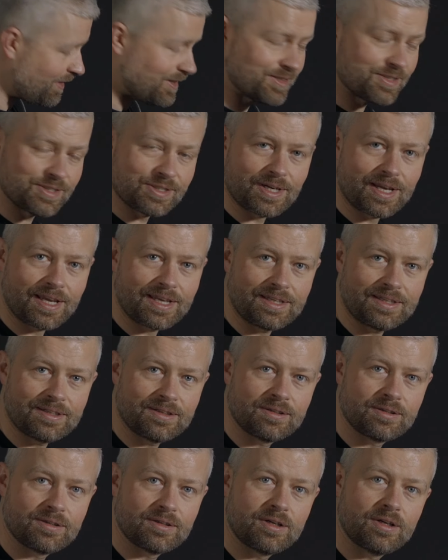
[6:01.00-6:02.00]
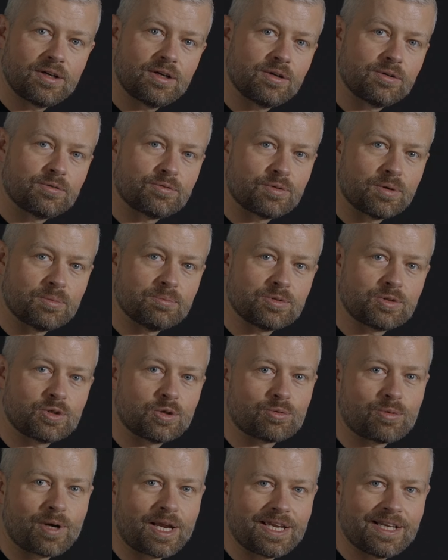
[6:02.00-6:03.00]
the chain from
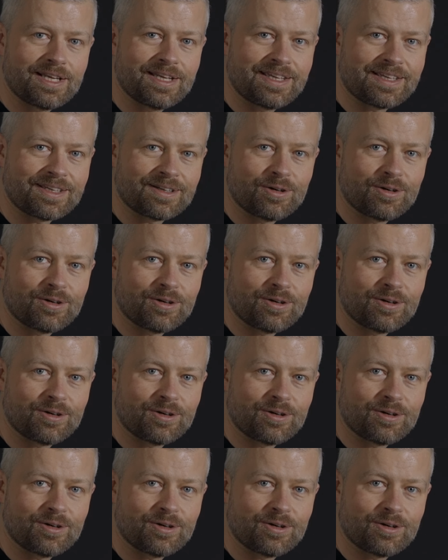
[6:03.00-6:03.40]
derailing